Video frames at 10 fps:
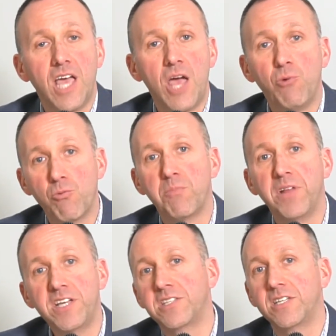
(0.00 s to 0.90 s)
and we'll
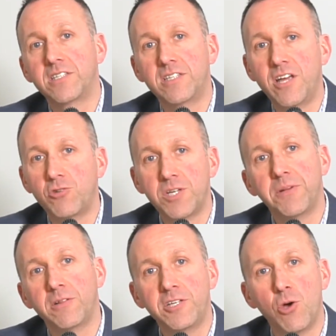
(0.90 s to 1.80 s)
replace it,
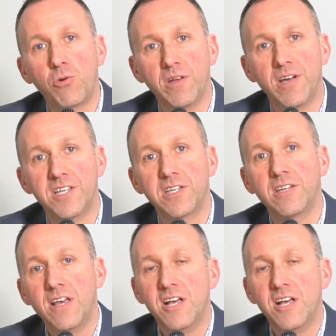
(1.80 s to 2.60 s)
typically tokenize it,